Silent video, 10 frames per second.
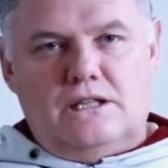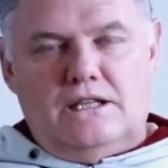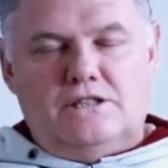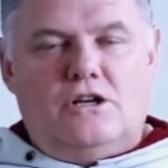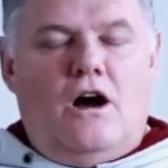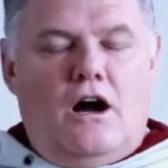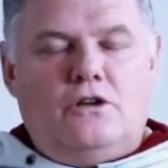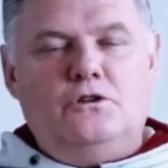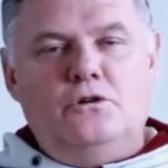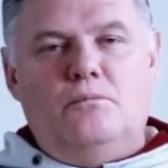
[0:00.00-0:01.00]
So how
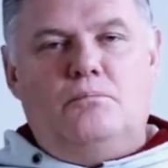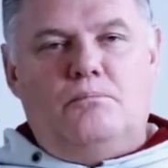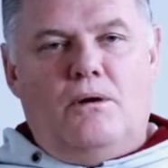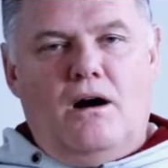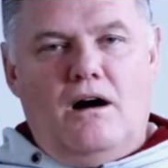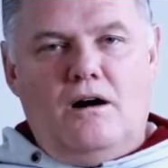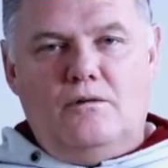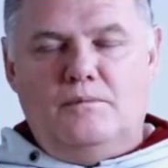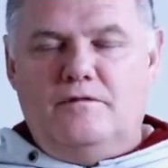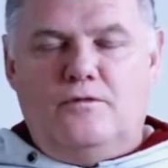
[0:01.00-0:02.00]
do you bow
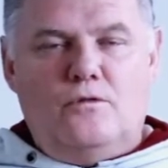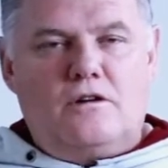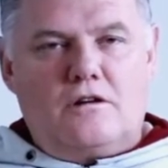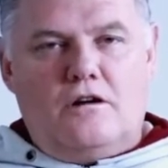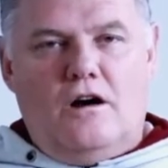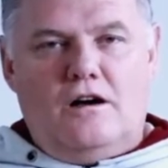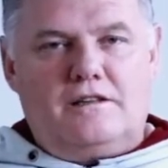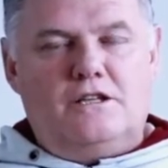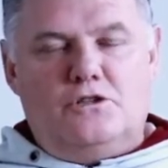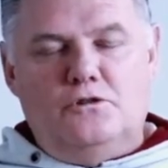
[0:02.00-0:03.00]
before a God
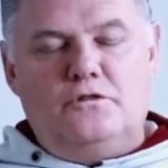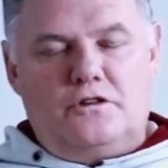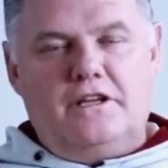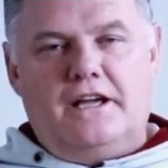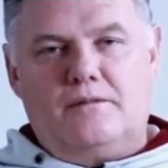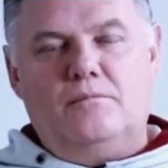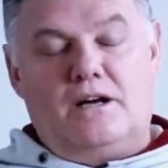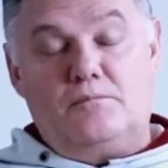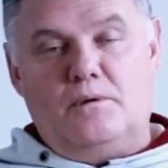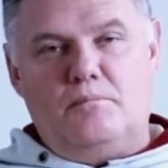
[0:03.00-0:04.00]
that you think
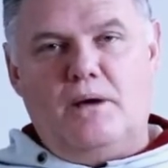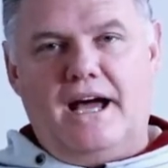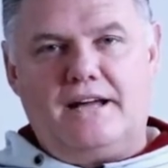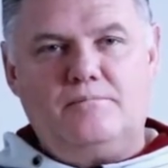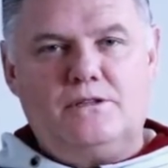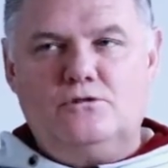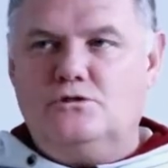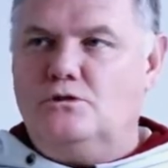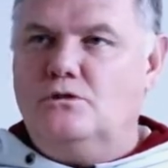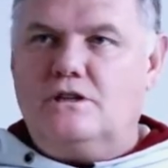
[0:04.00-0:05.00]
might be bad because
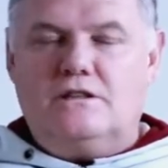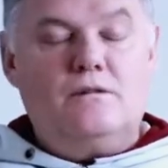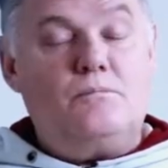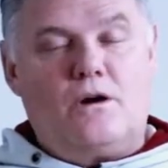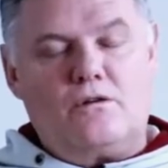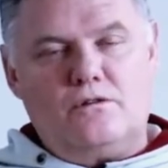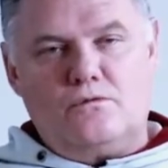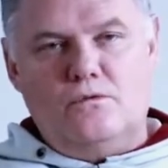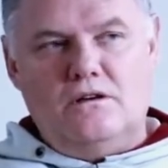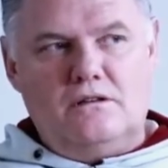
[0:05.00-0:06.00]
you look at the
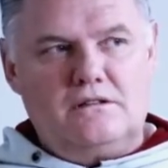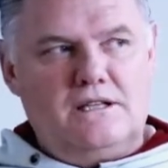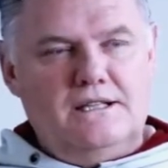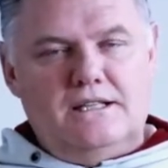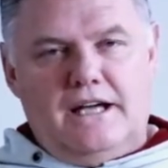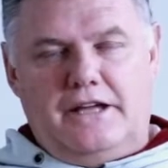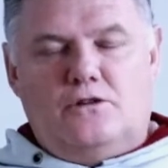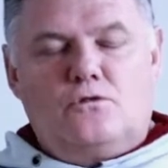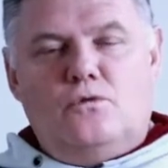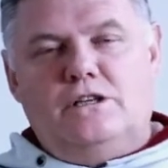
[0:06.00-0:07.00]
broken world and
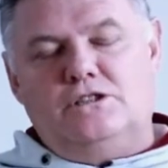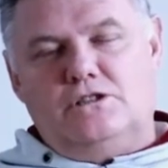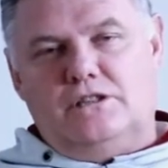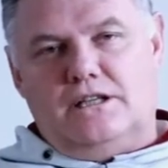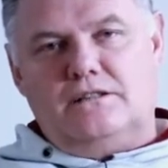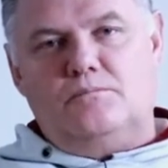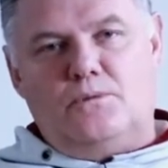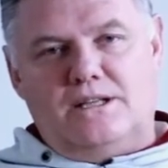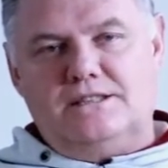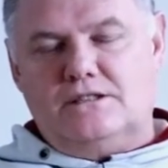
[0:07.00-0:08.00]
you're questioning the
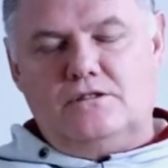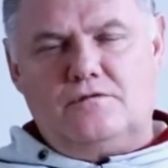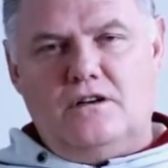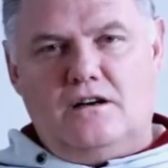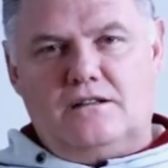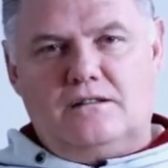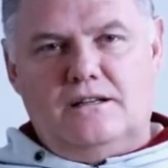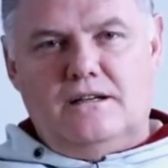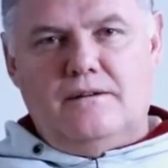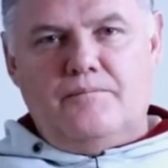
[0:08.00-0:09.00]
presence of God?
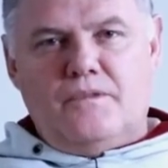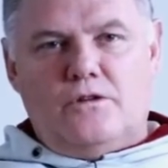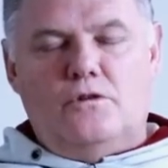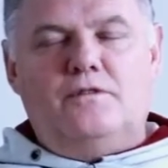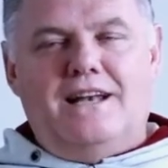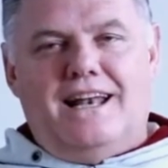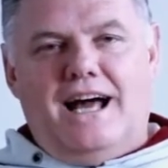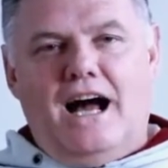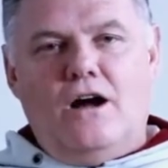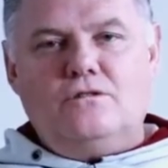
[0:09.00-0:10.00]
You've
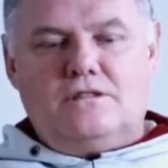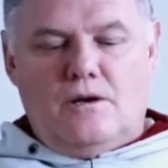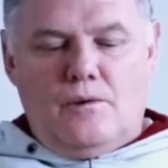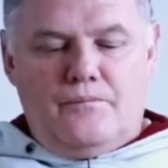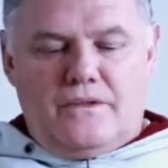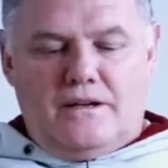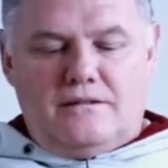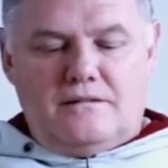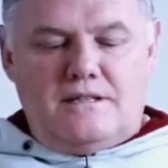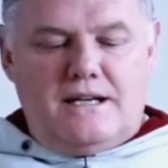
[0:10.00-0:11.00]
allowed
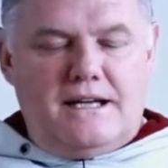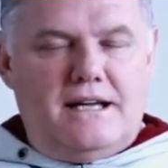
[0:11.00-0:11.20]
the